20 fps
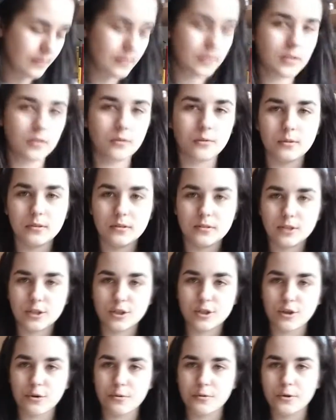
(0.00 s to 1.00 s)
So I'll
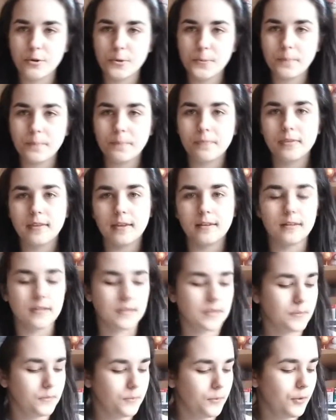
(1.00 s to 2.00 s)
show you
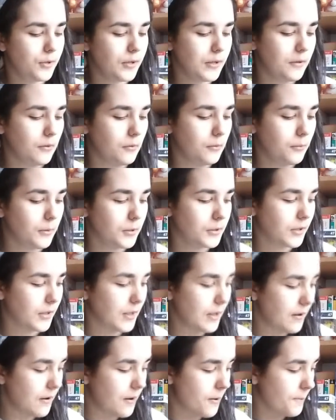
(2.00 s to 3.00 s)
another book I bought
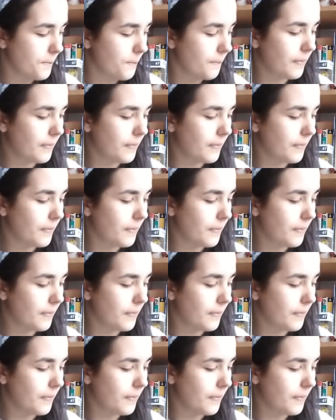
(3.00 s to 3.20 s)
here.